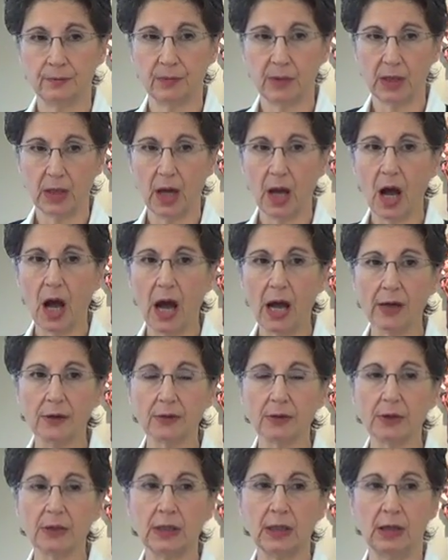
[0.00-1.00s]
The
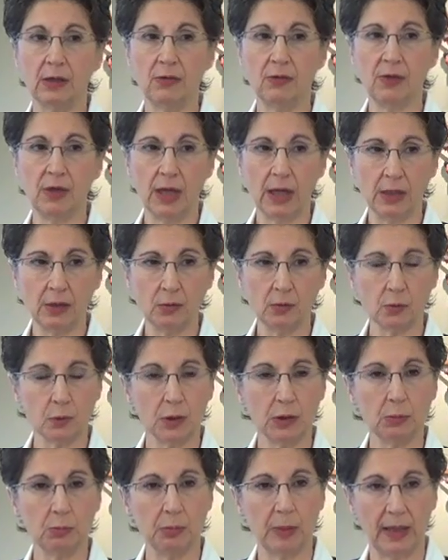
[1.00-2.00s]
heart can then
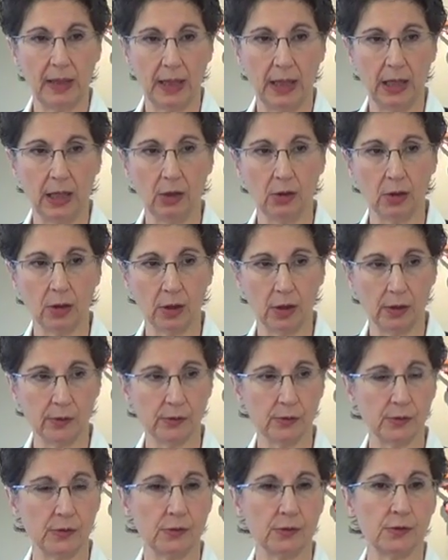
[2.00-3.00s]
repay
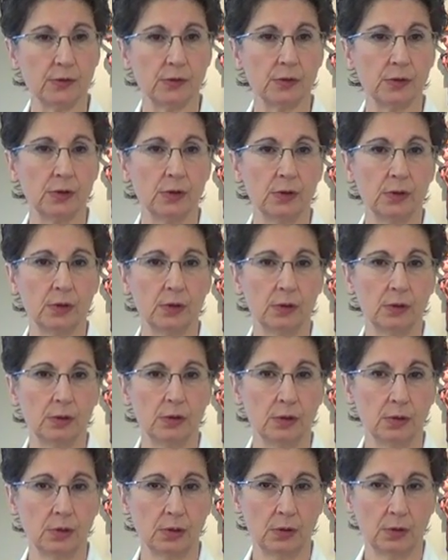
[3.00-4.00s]
hurts
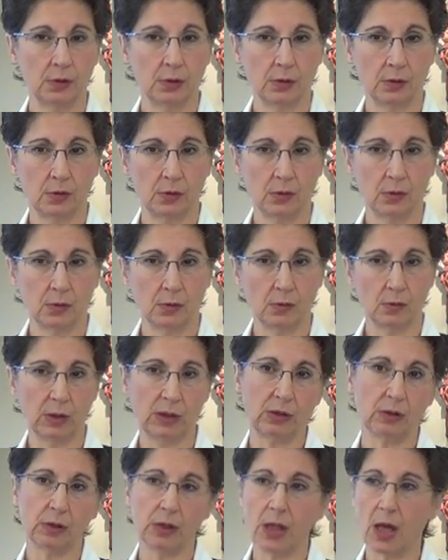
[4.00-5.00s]

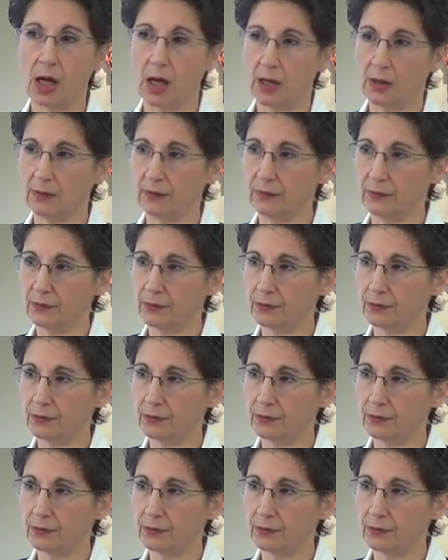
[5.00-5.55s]
with love.